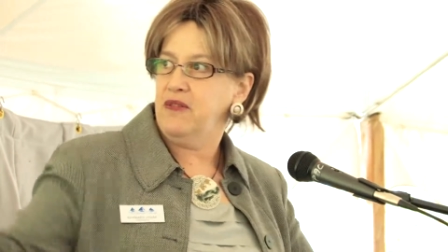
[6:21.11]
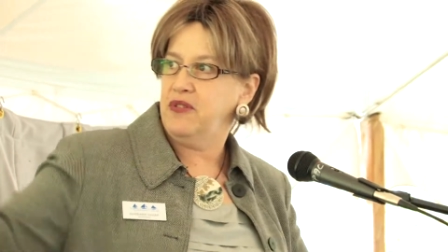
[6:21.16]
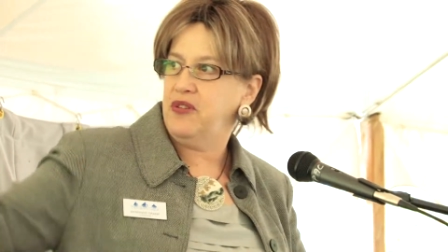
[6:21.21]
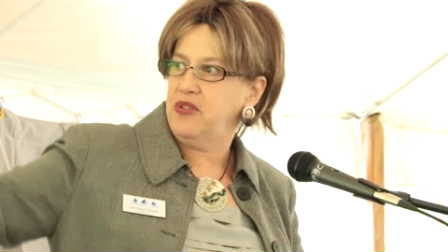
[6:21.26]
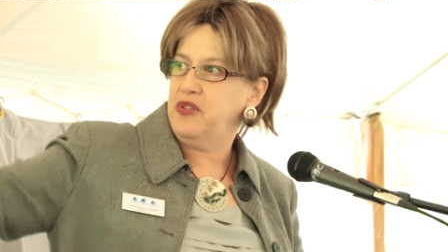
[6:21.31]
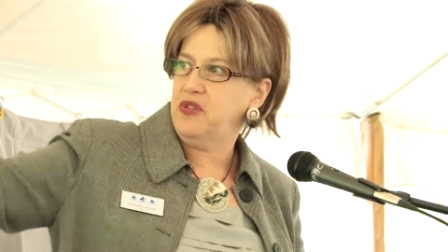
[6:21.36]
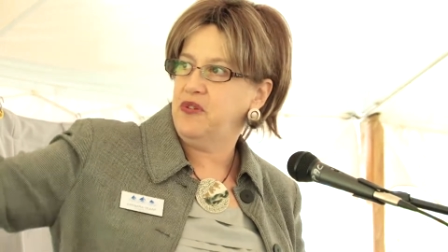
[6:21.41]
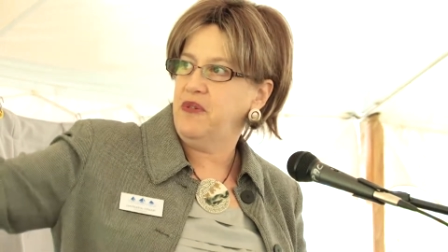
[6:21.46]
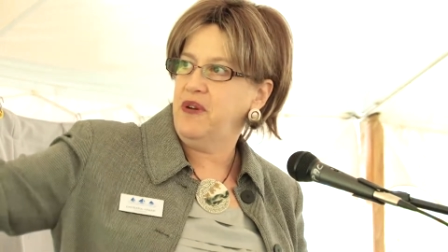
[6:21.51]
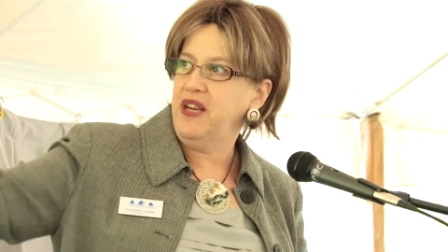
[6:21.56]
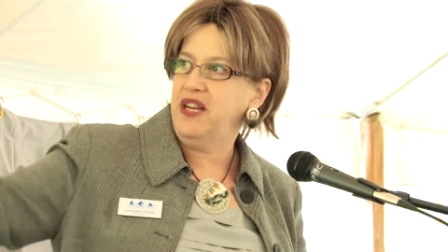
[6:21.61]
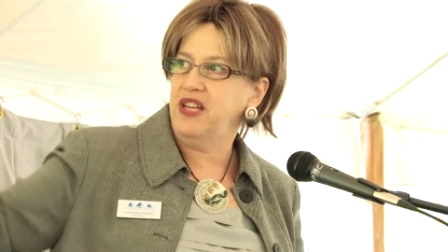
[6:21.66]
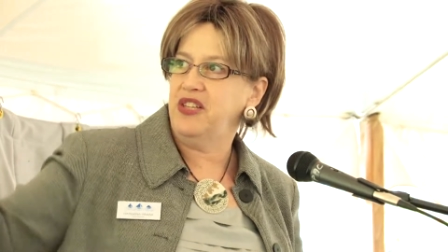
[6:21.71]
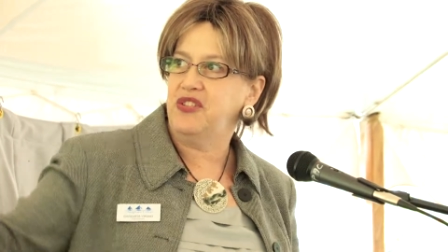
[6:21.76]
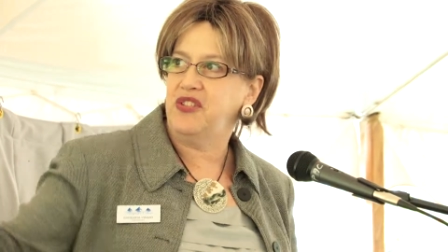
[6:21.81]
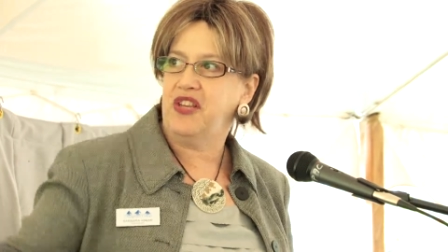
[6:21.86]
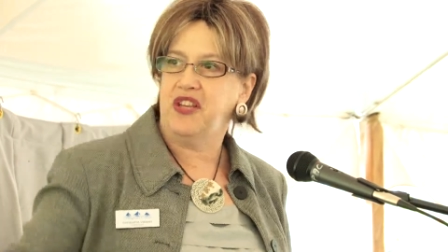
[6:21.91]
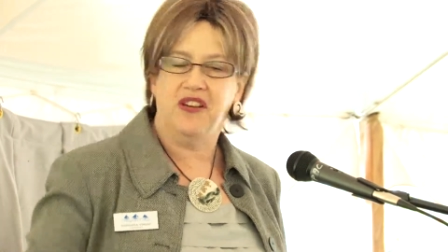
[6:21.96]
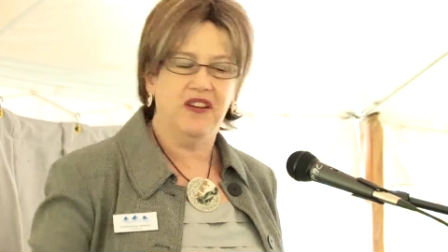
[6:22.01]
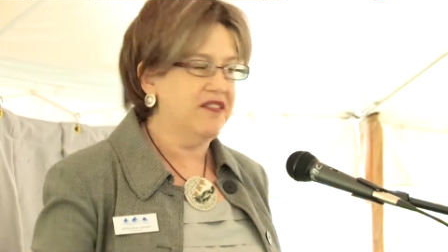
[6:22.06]
the screen
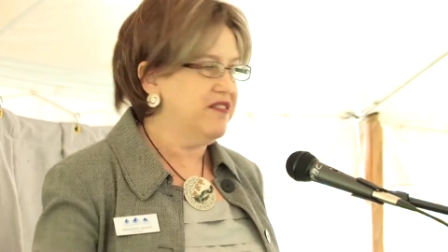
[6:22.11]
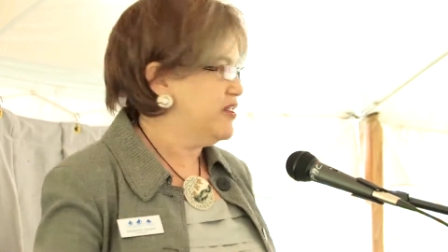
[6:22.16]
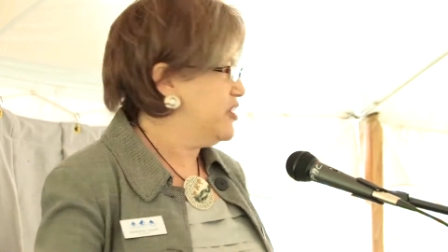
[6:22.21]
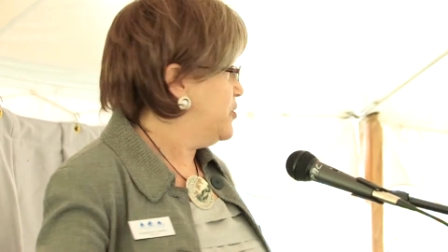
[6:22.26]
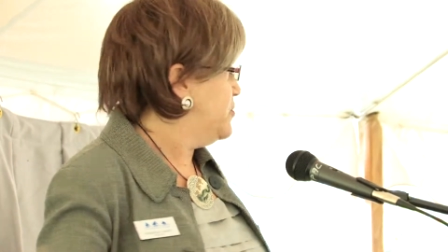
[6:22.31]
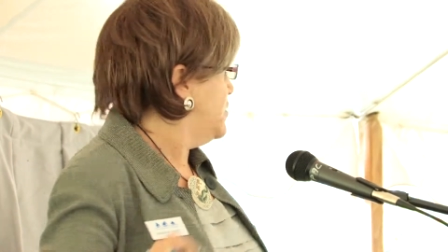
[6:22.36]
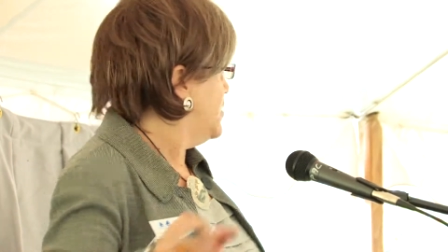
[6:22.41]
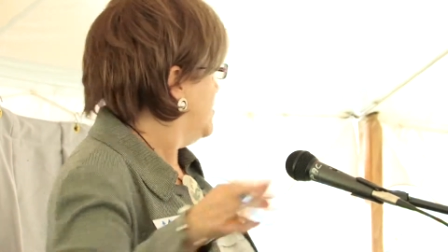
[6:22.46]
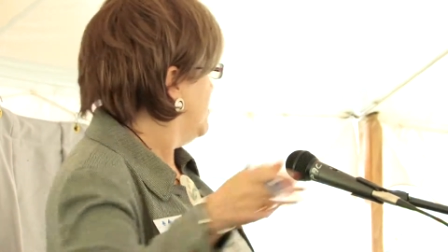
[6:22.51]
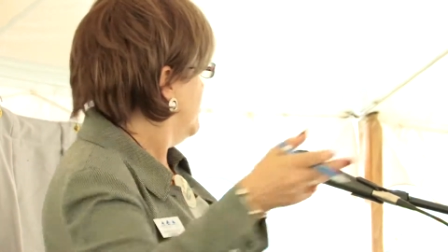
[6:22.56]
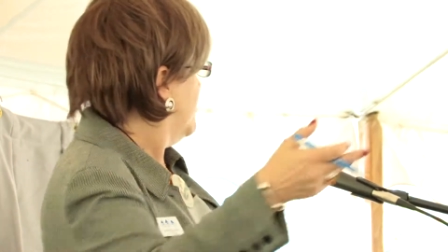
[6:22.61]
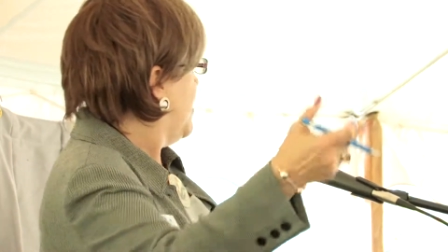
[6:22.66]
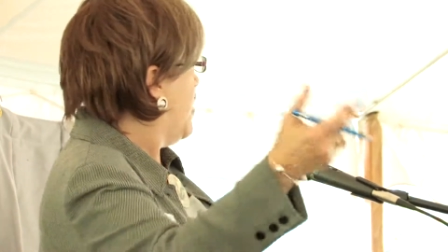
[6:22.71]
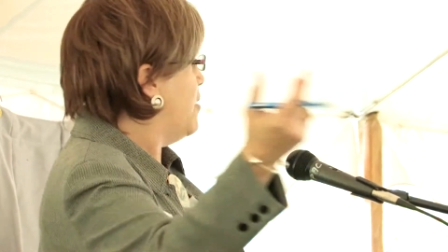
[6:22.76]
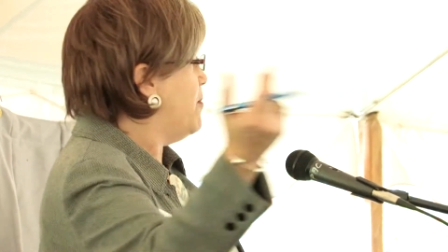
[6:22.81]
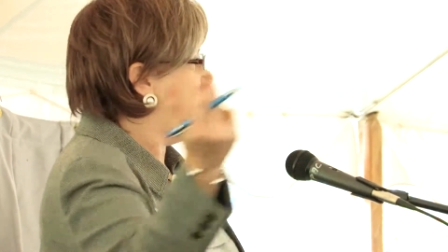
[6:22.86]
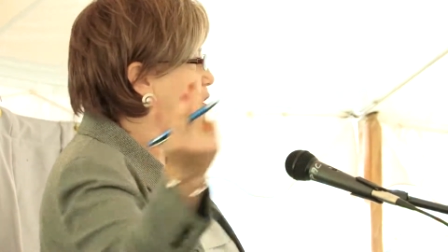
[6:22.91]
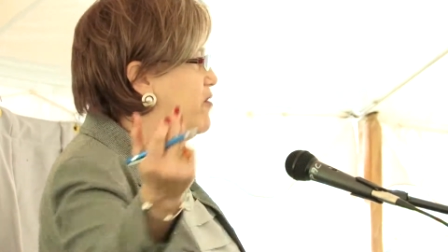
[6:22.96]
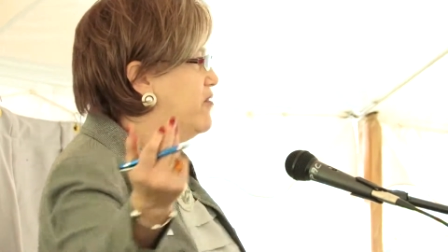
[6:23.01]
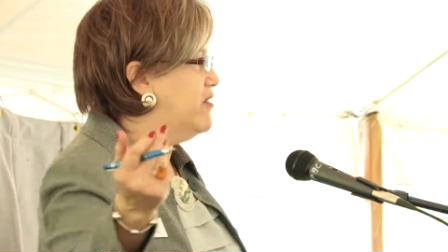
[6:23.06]
is here and you can
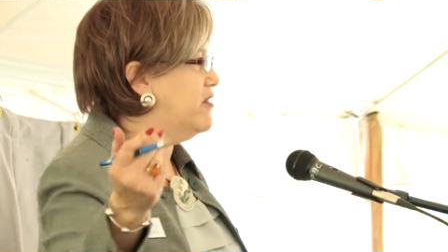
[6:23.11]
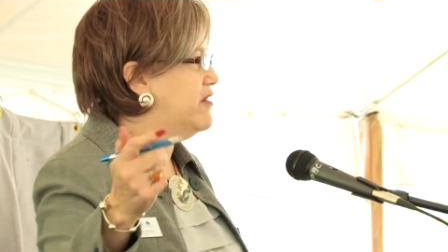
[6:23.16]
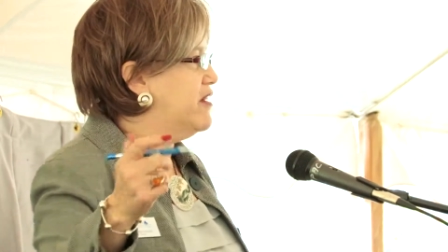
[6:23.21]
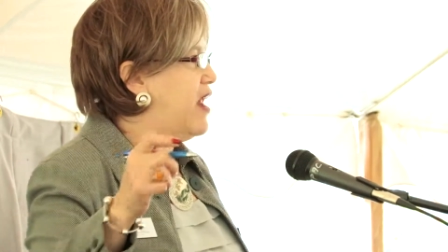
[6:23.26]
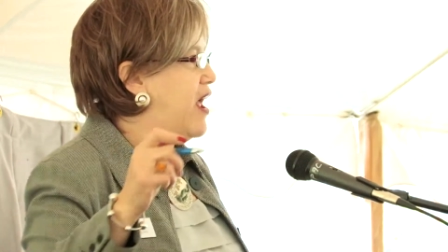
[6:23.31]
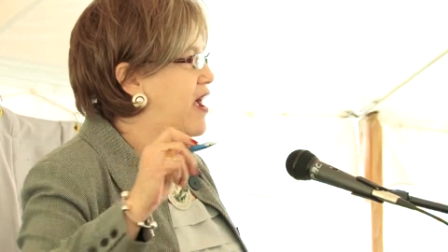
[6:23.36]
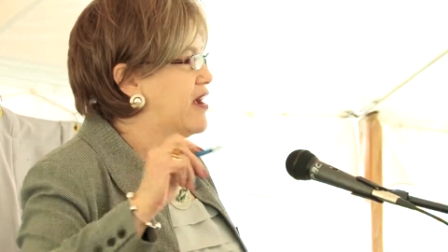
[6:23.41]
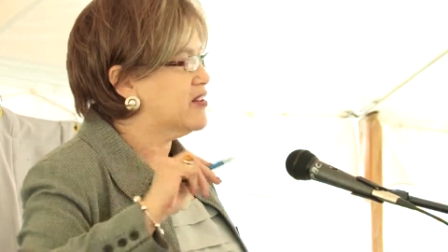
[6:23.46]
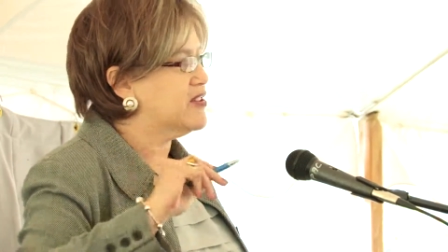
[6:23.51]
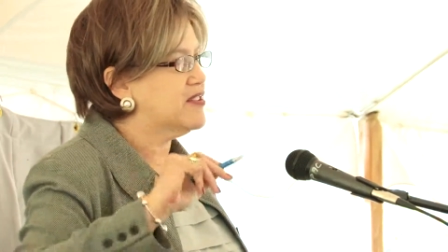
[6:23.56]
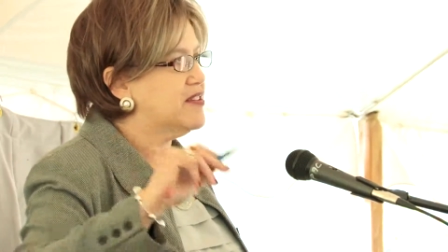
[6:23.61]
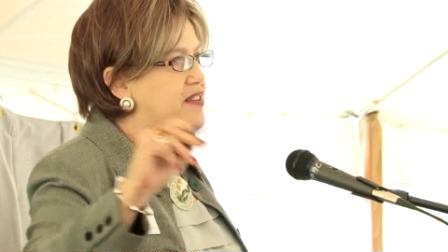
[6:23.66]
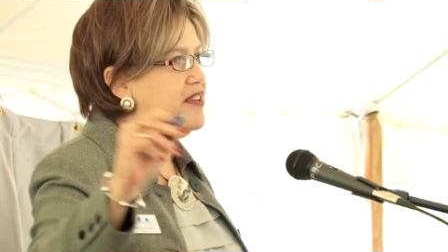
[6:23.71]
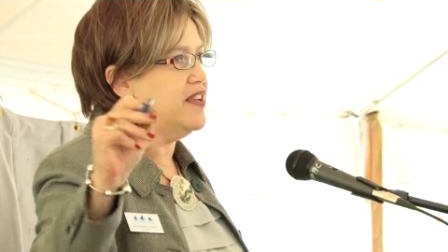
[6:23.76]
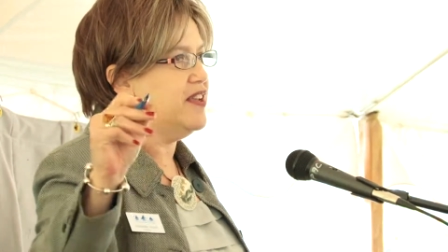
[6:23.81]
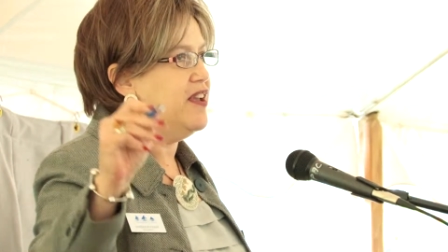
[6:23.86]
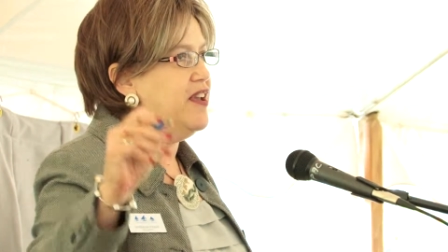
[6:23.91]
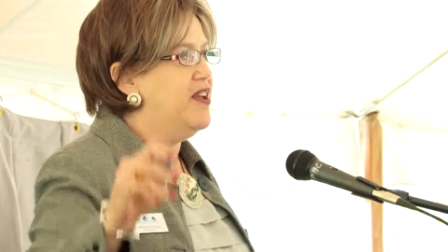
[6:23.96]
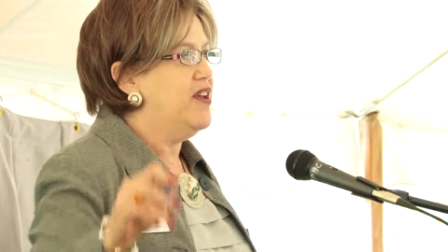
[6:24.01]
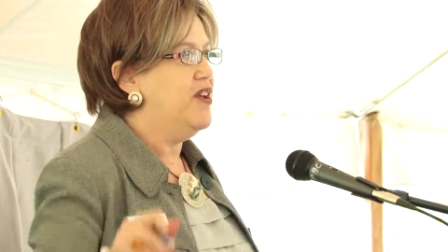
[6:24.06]
come over and
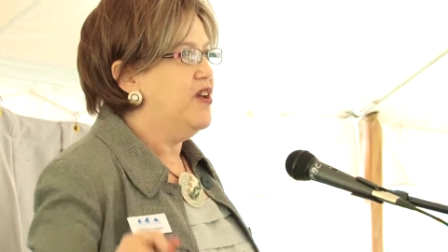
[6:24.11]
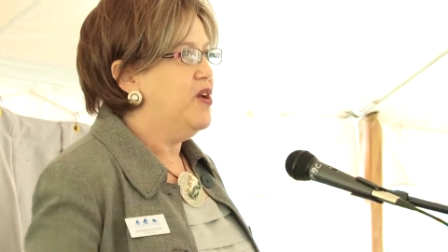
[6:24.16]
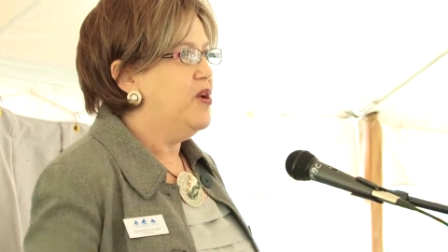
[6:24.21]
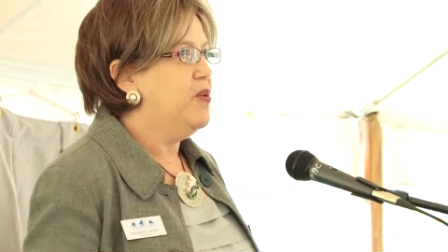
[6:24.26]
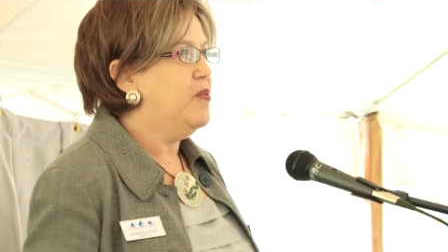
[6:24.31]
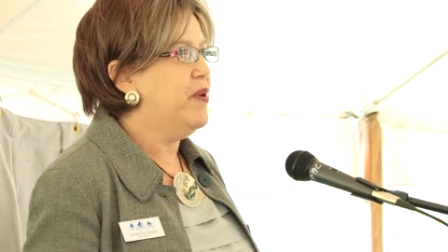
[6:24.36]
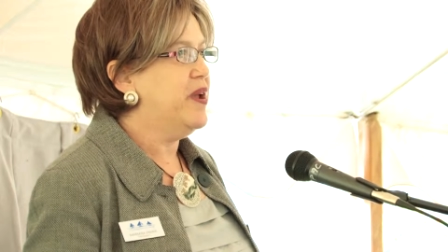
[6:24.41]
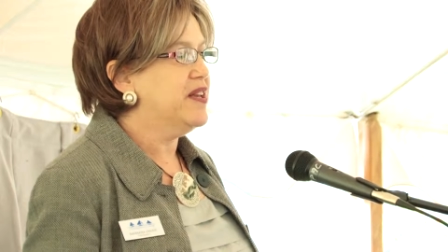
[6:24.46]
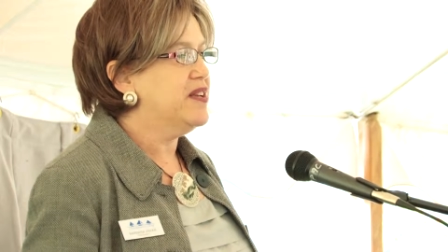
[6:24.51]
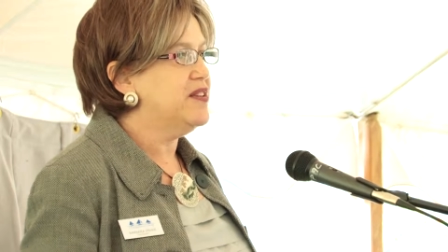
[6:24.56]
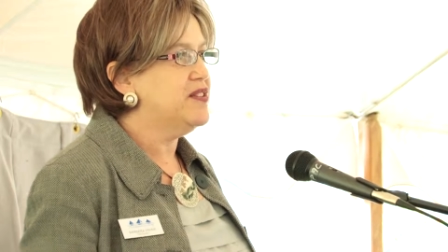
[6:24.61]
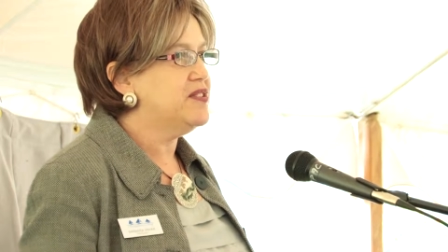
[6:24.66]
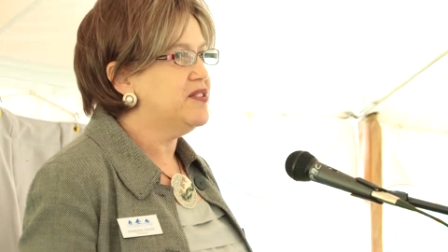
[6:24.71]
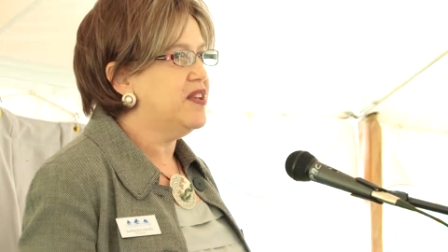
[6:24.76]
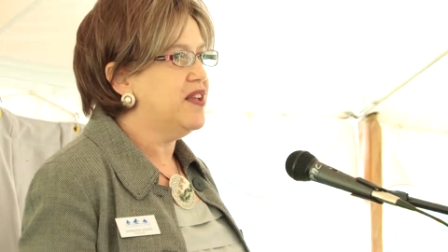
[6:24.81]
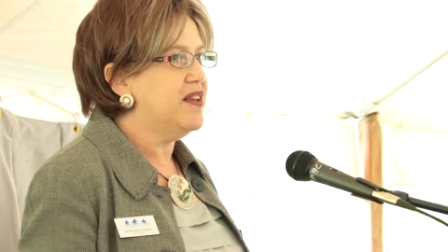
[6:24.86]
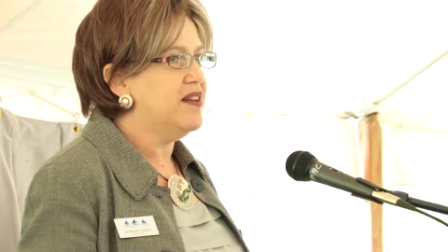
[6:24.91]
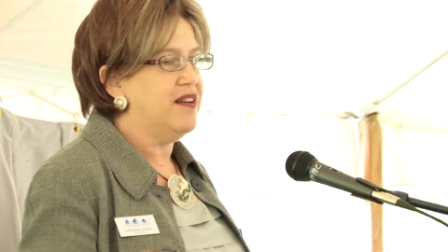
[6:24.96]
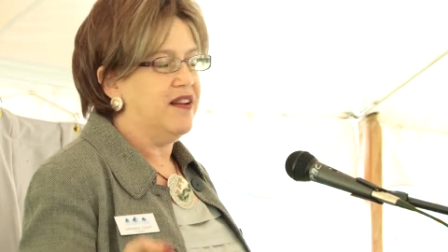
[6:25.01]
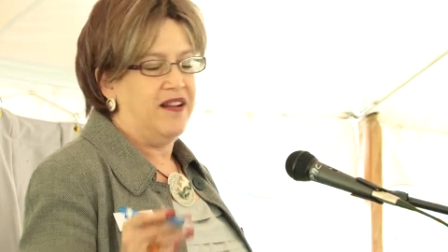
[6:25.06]
actually witness
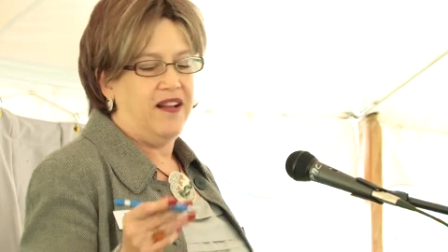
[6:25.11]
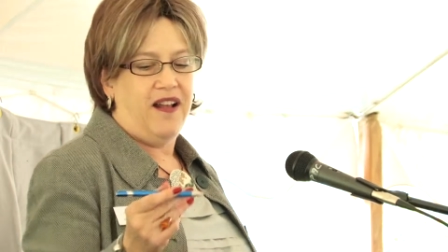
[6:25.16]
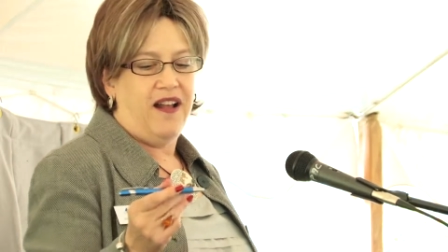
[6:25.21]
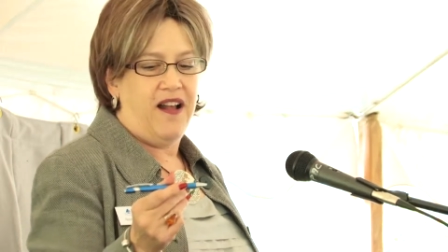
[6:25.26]
it.